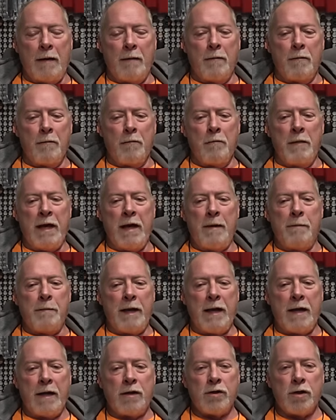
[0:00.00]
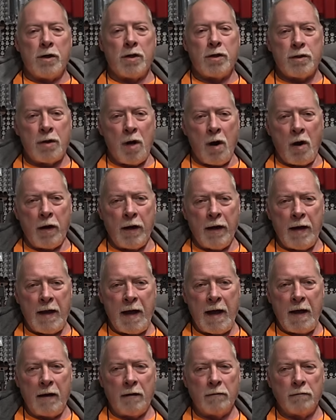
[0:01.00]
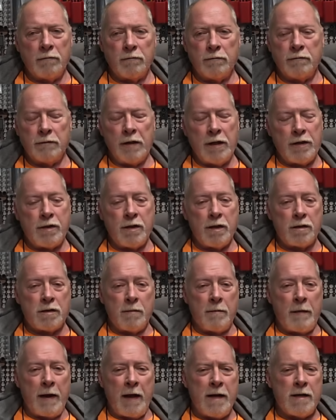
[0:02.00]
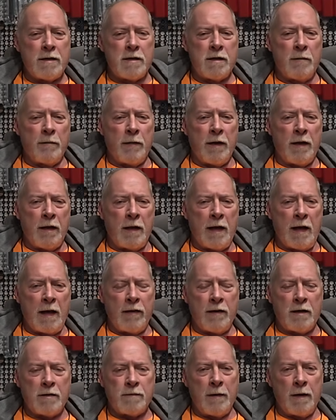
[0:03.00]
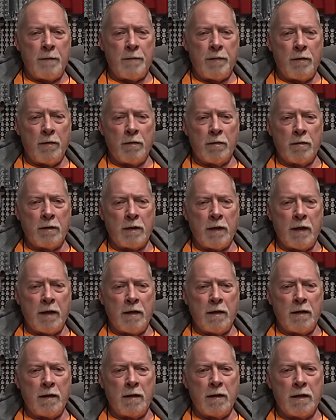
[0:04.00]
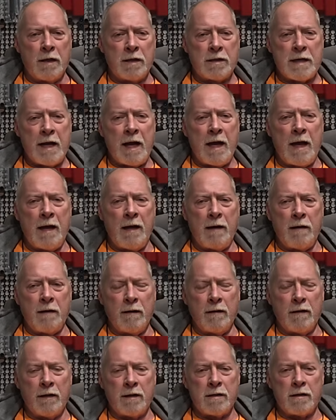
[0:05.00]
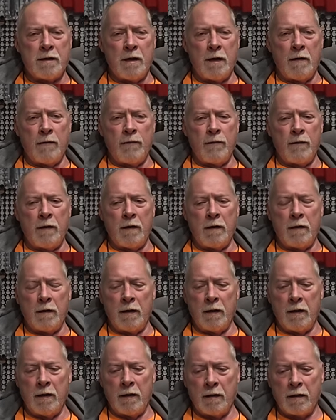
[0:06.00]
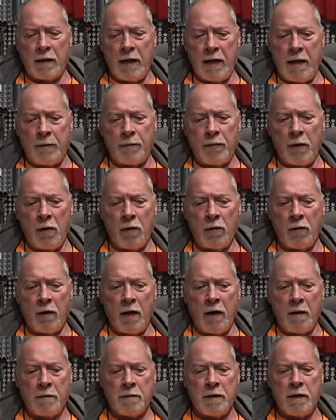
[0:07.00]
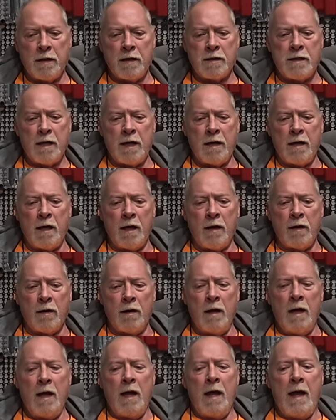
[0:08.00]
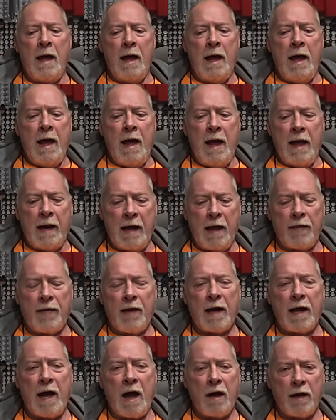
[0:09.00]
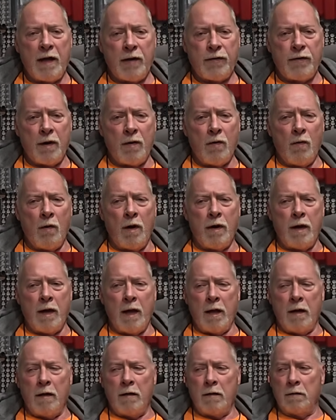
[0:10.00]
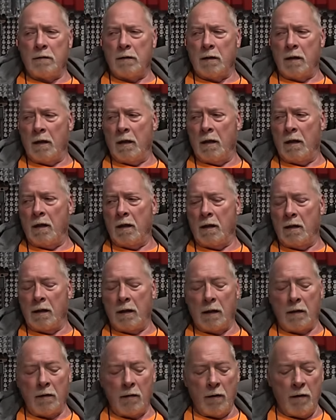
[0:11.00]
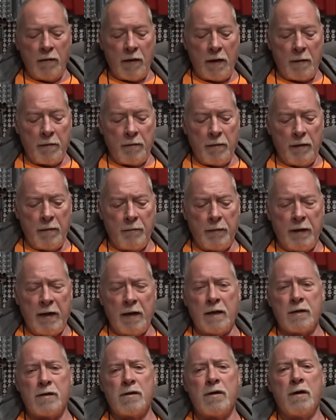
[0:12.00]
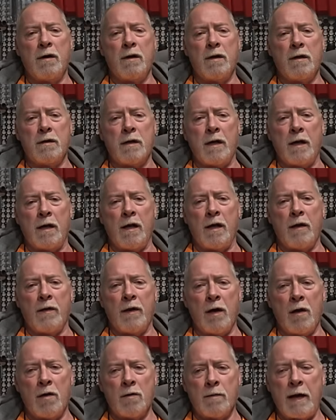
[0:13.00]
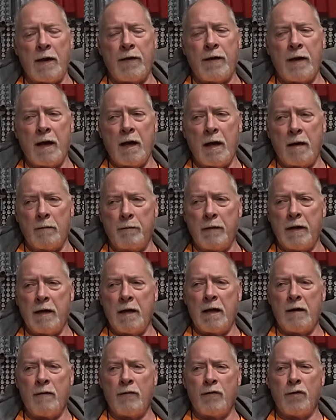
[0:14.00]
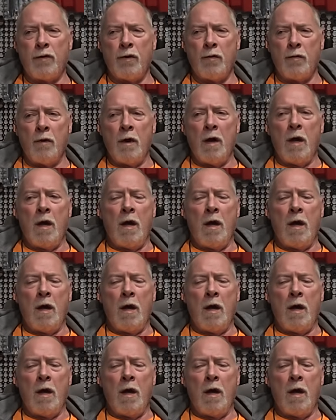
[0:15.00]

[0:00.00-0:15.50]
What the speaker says: Me being just starting out, it's just amazing to me how these people can design this stuff in the CAD programs and this, that, and the other. And I think I'll get there one day. I don't know if I'll be as good as any of those, but I think I'll be able to